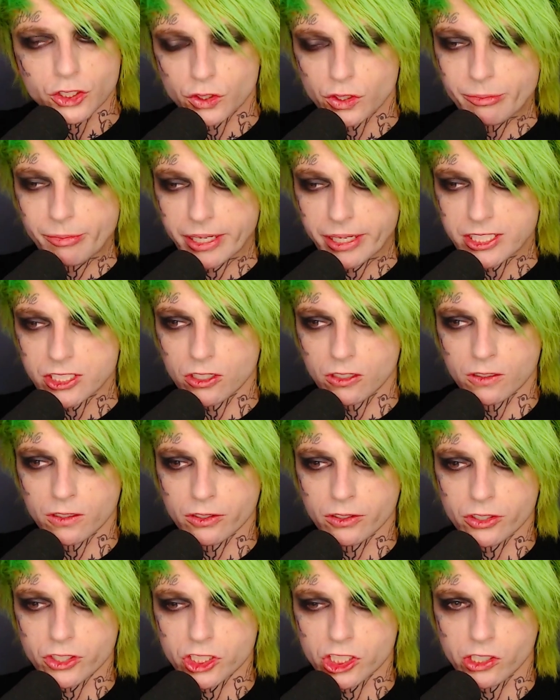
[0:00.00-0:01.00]
Stream my
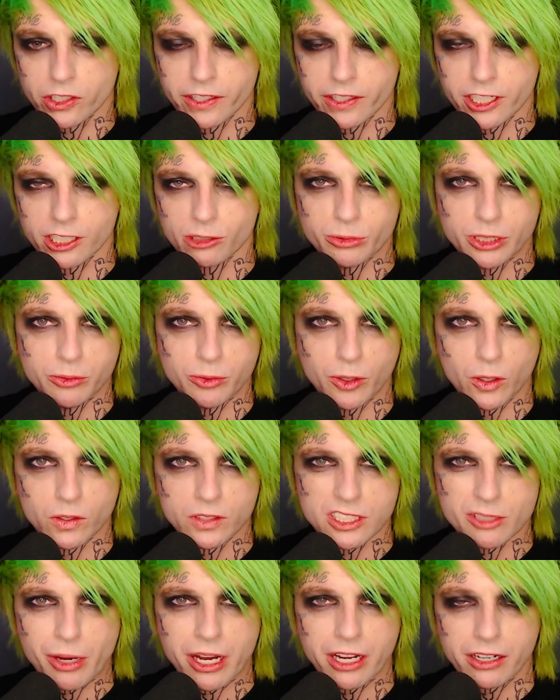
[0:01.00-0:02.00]
song, Sorry That I'm Emo on
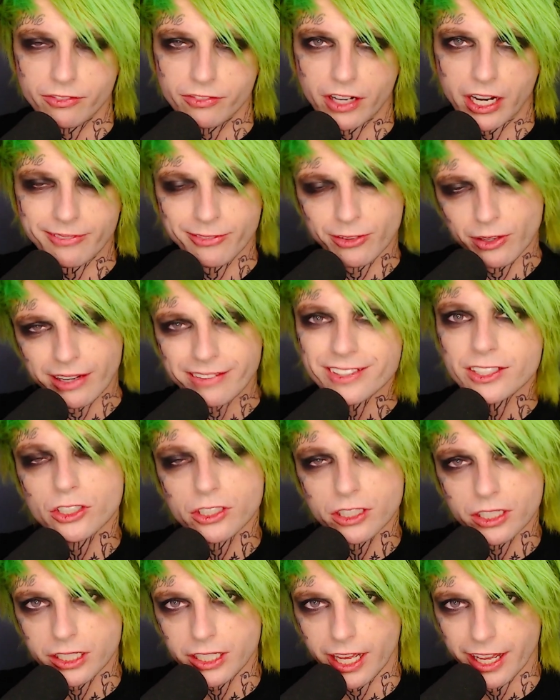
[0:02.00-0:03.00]
Spotify if you haven't
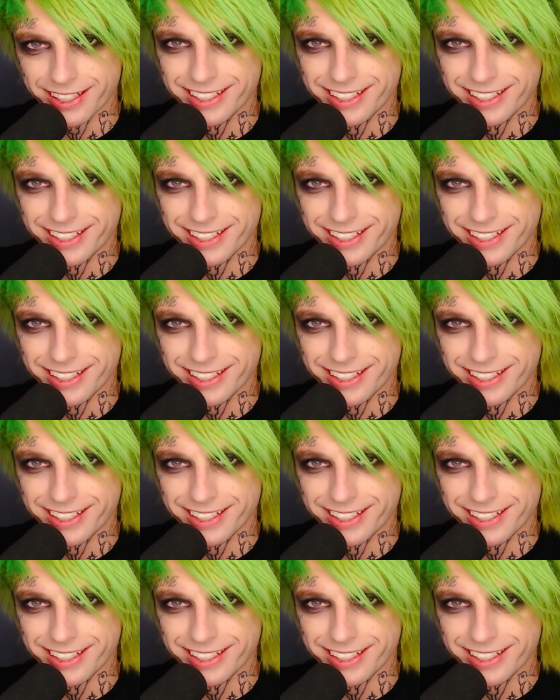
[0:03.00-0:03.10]
heard it yet.